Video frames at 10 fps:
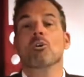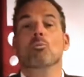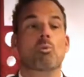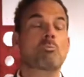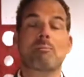
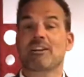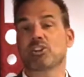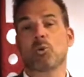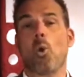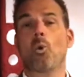We'll be back to
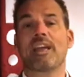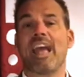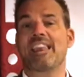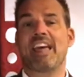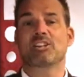do it all
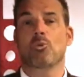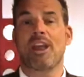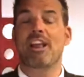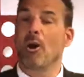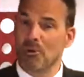again next
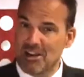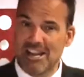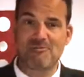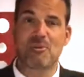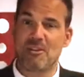week. I'm going to
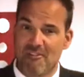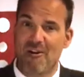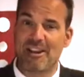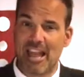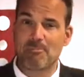leave you in the
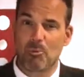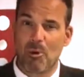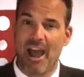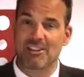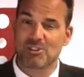very capable
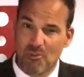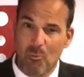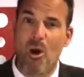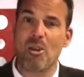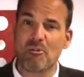hands of the
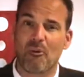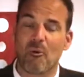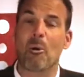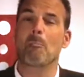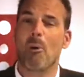
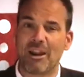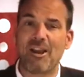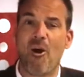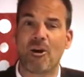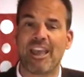wonderful Molly
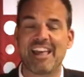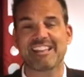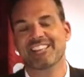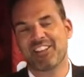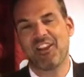
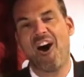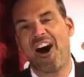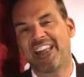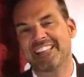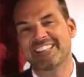Hocking. Good
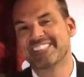night.